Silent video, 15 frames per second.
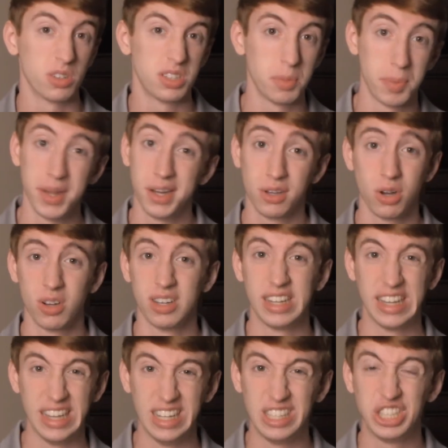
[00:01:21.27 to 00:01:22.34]
depending on
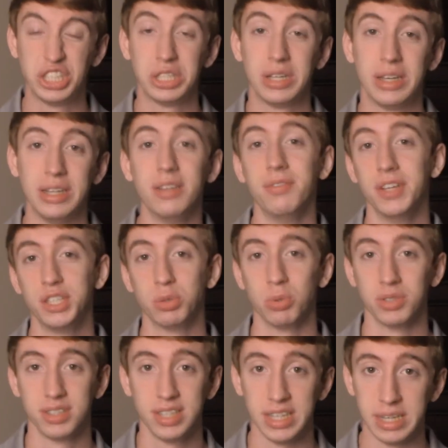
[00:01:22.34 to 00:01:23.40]
each individual
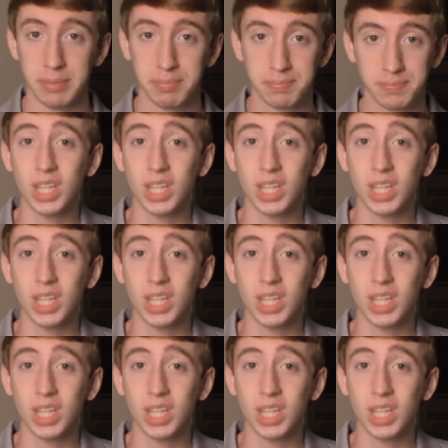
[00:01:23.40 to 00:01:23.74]
team.